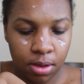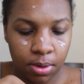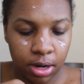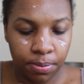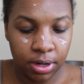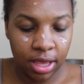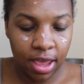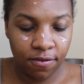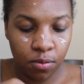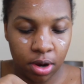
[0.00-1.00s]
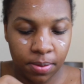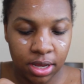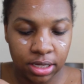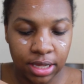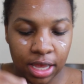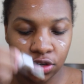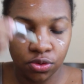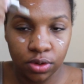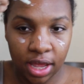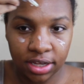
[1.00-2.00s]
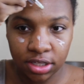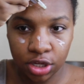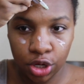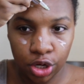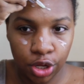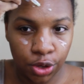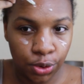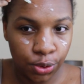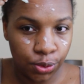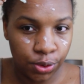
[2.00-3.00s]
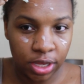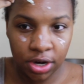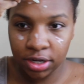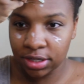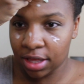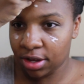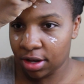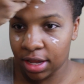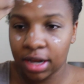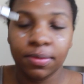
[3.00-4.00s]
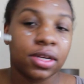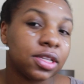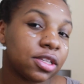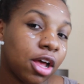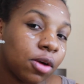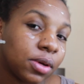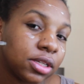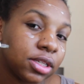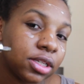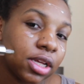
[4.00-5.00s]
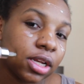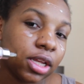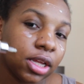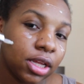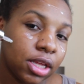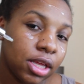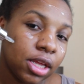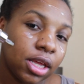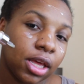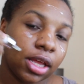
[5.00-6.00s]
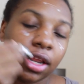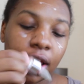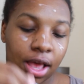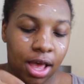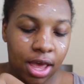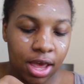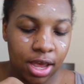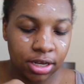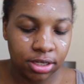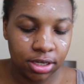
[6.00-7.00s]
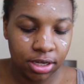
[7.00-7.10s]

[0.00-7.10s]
I'm going to put it everywhere because I do like to glow here in South Carolina because it's always sunny and hot.